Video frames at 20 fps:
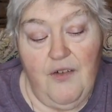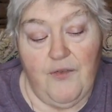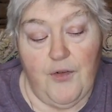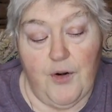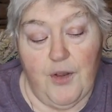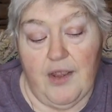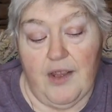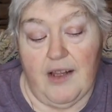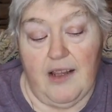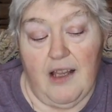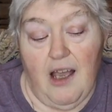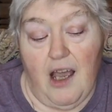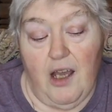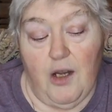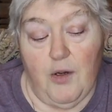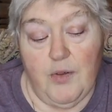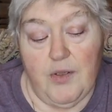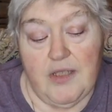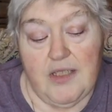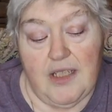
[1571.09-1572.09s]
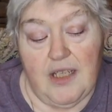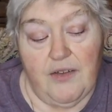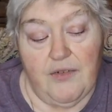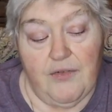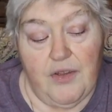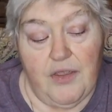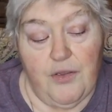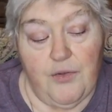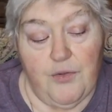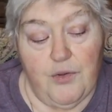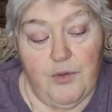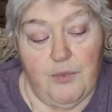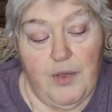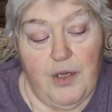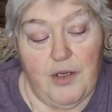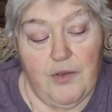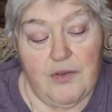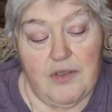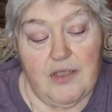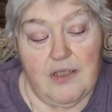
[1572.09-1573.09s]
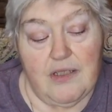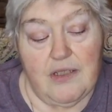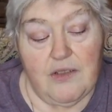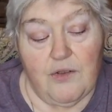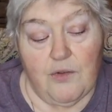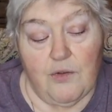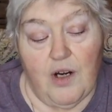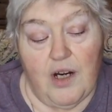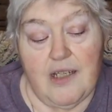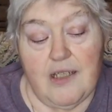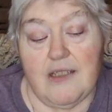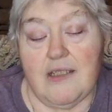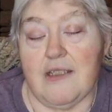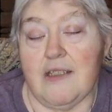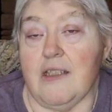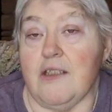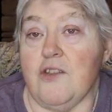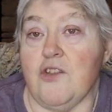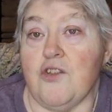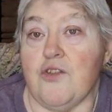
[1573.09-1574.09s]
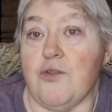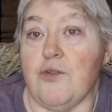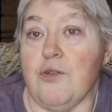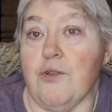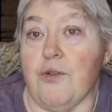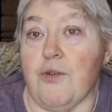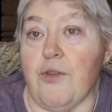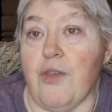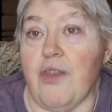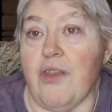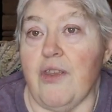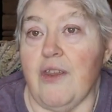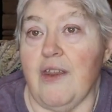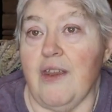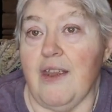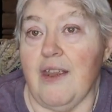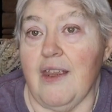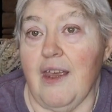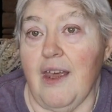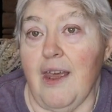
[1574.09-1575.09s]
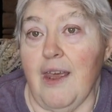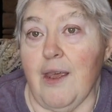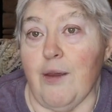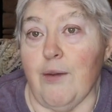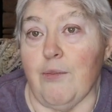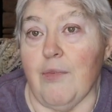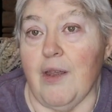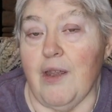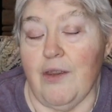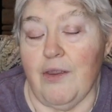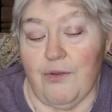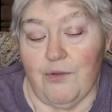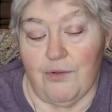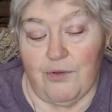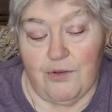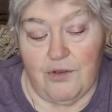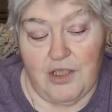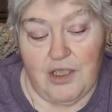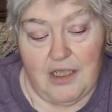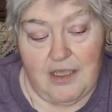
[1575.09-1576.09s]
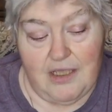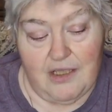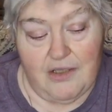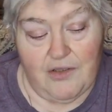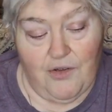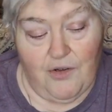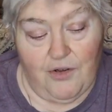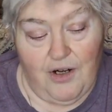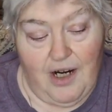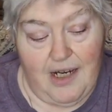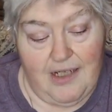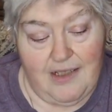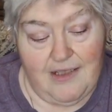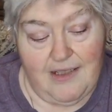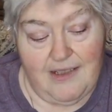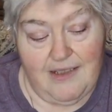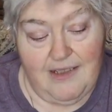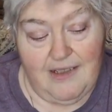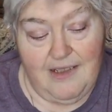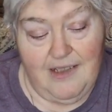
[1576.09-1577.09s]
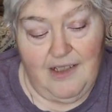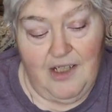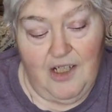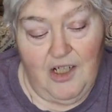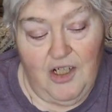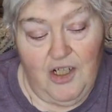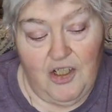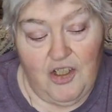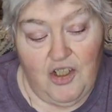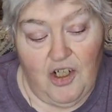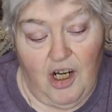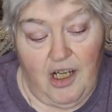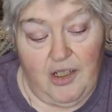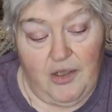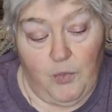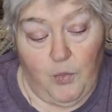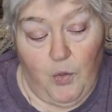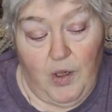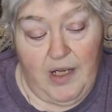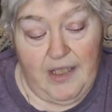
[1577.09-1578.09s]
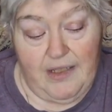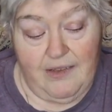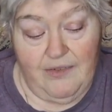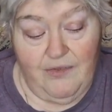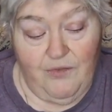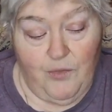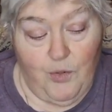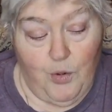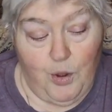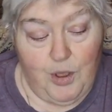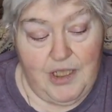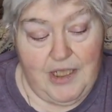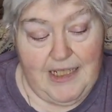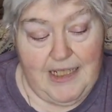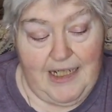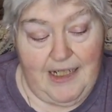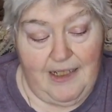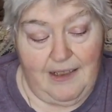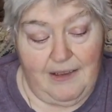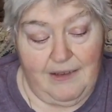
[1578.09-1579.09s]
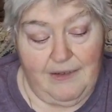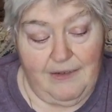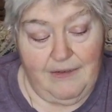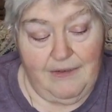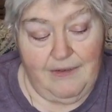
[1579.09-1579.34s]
For the law was given through Moses, grace and truth came through Jesus Christ. John 1 14.